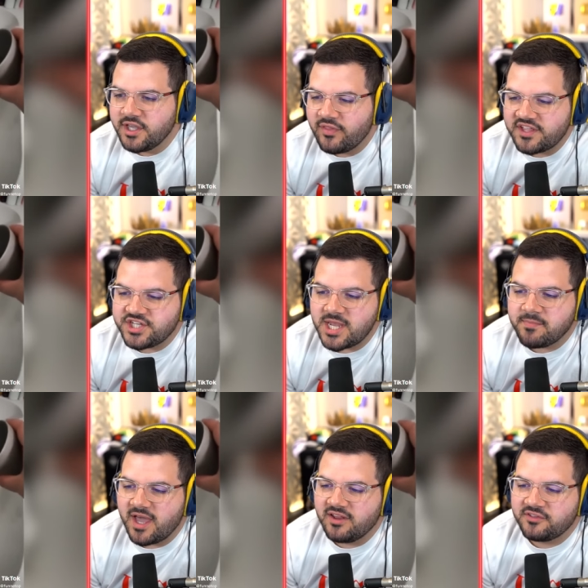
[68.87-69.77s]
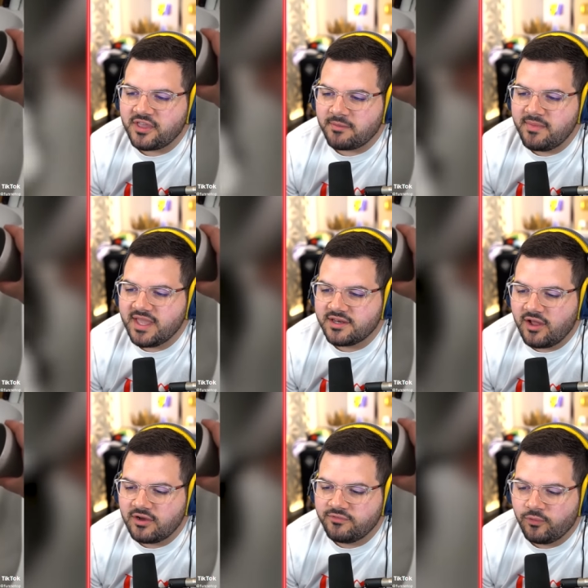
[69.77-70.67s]
Yo, that sheep kind of looks like me in
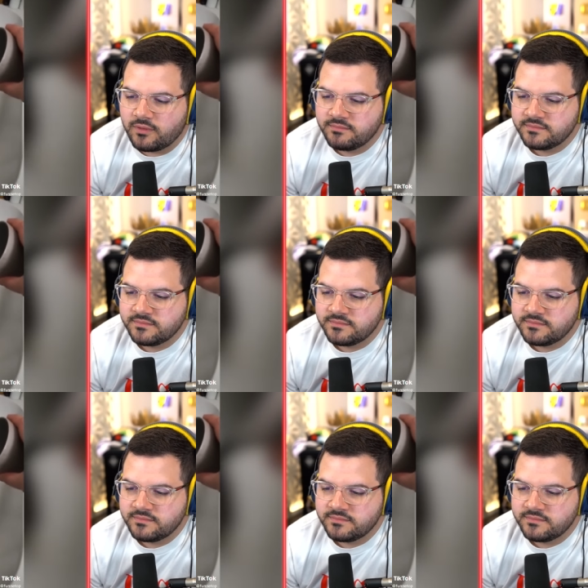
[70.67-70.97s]
dog form.